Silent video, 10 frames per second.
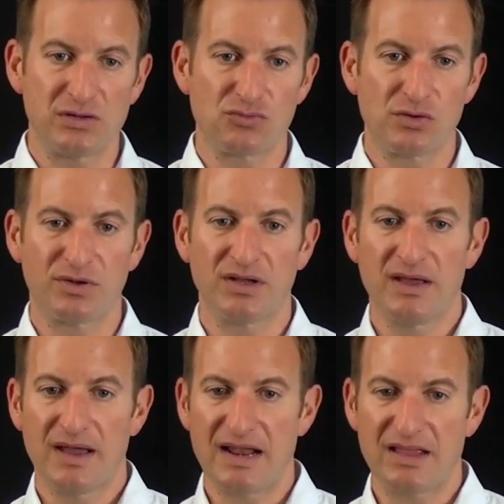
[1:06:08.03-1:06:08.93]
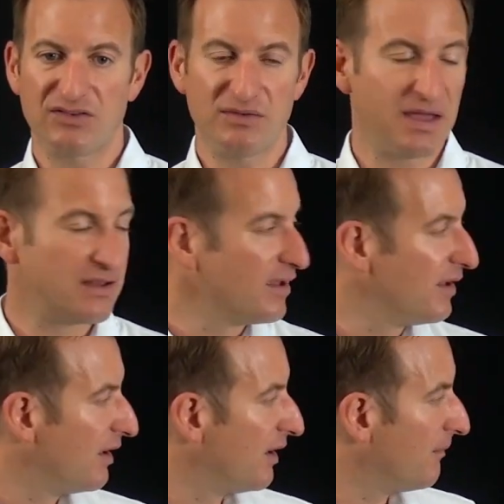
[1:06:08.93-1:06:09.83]
robot and estimate
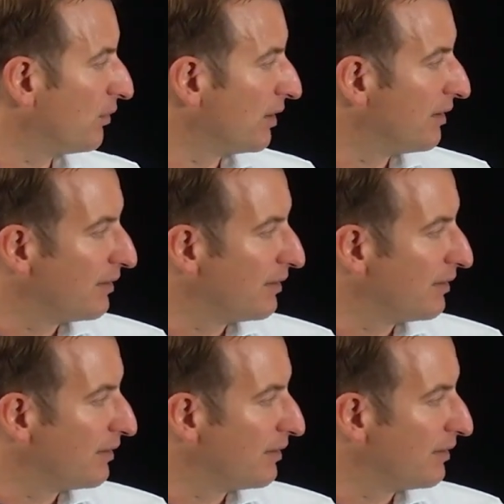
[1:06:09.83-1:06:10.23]
or